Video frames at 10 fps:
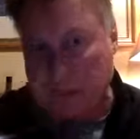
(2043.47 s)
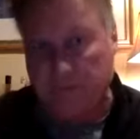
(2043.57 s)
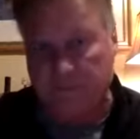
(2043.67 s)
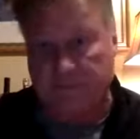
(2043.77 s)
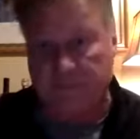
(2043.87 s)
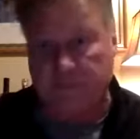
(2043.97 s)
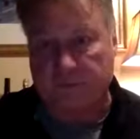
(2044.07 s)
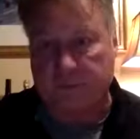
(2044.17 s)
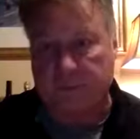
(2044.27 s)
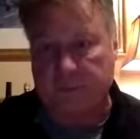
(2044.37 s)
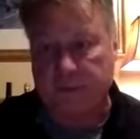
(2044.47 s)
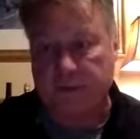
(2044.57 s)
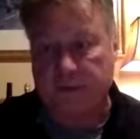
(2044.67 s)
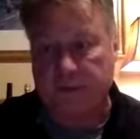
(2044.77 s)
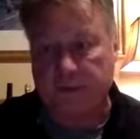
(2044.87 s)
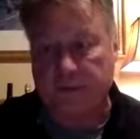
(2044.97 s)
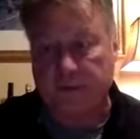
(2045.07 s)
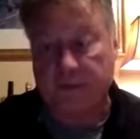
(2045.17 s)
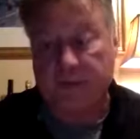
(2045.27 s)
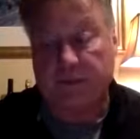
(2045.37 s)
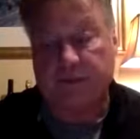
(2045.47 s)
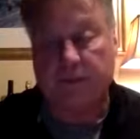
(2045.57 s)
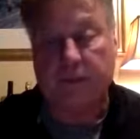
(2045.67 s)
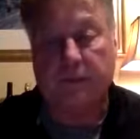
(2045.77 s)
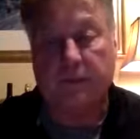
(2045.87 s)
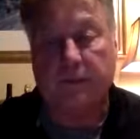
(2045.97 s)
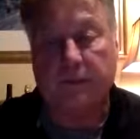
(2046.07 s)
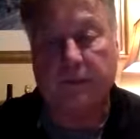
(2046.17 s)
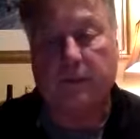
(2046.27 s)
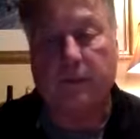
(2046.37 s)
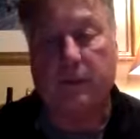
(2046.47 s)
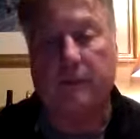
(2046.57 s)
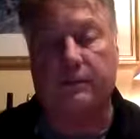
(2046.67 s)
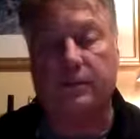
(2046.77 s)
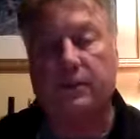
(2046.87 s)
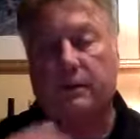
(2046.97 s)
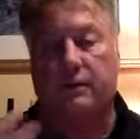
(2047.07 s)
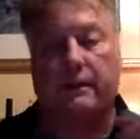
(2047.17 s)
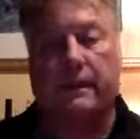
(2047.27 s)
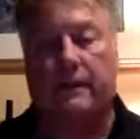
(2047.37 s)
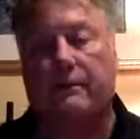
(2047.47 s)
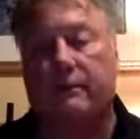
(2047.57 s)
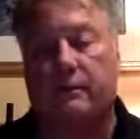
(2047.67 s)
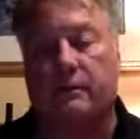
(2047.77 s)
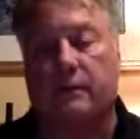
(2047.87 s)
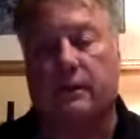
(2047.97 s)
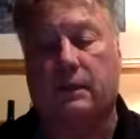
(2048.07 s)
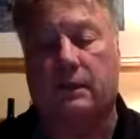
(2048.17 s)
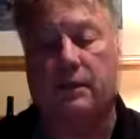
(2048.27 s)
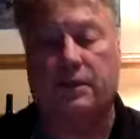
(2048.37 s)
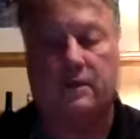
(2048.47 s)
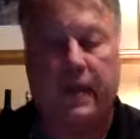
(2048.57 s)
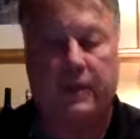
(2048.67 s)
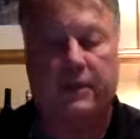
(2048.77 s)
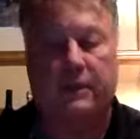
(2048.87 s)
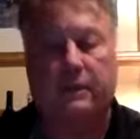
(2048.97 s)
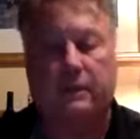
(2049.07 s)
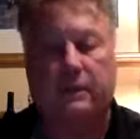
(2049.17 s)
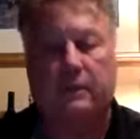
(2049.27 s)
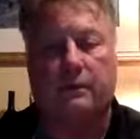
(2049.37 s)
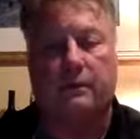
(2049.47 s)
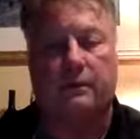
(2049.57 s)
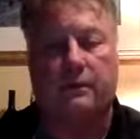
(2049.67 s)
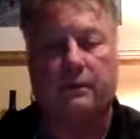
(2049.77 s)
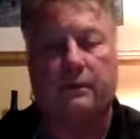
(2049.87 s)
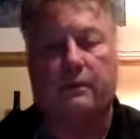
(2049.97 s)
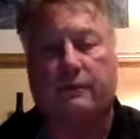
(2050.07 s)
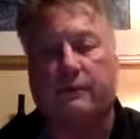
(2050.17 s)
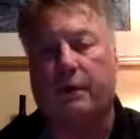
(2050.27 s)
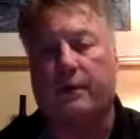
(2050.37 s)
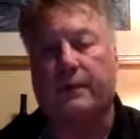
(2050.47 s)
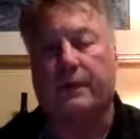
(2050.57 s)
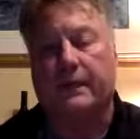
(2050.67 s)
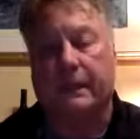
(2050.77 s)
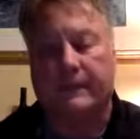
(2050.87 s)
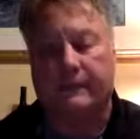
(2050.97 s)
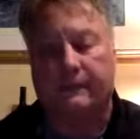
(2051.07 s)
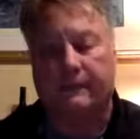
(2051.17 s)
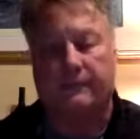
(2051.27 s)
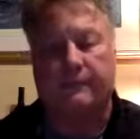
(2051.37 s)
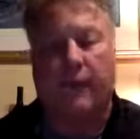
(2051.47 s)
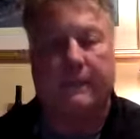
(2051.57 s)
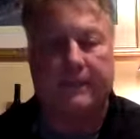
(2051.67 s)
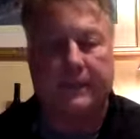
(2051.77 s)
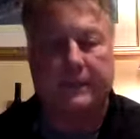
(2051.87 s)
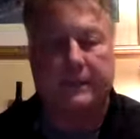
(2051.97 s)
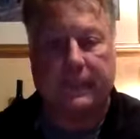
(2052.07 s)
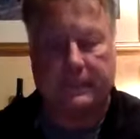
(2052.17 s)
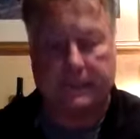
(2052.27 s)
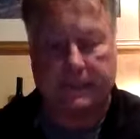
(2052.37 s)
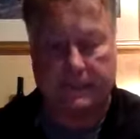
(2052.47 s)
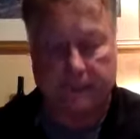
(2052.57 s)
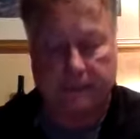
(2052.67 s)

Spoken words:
fruit forwardness, because grapes are fruit, and we don't want to obscure that through extraction or over farming kind of ripeness techniques.